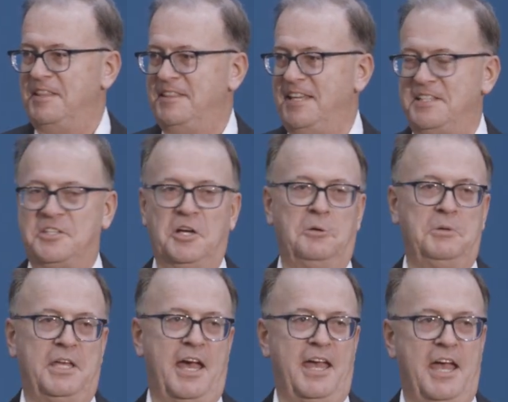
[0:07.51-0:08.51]
They tell
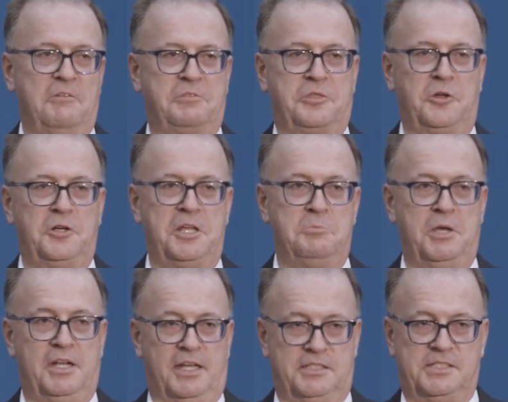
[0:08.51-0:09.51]
me I have 30
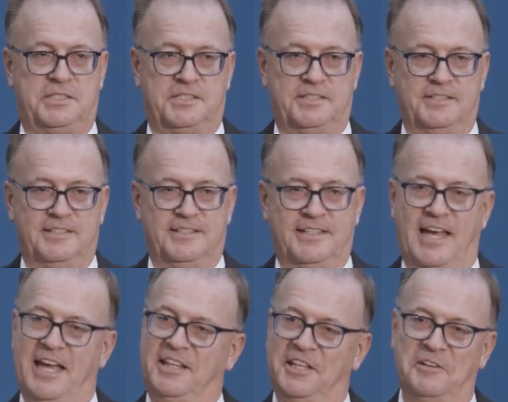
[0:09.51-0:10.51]
minutes.
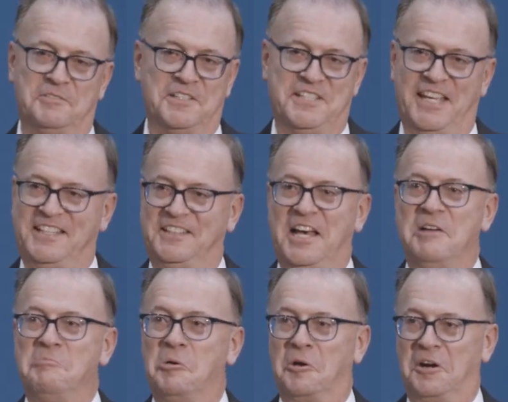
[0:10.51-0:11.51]
I'd love to take a
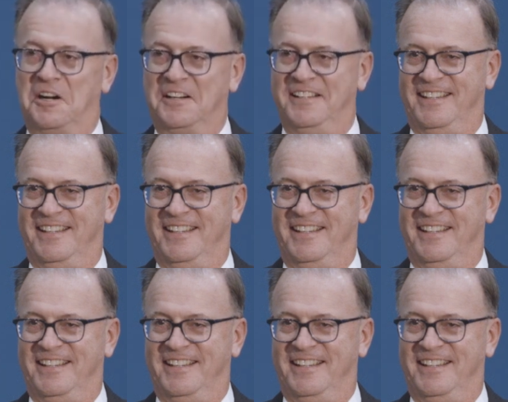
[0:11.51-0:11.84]
lot more.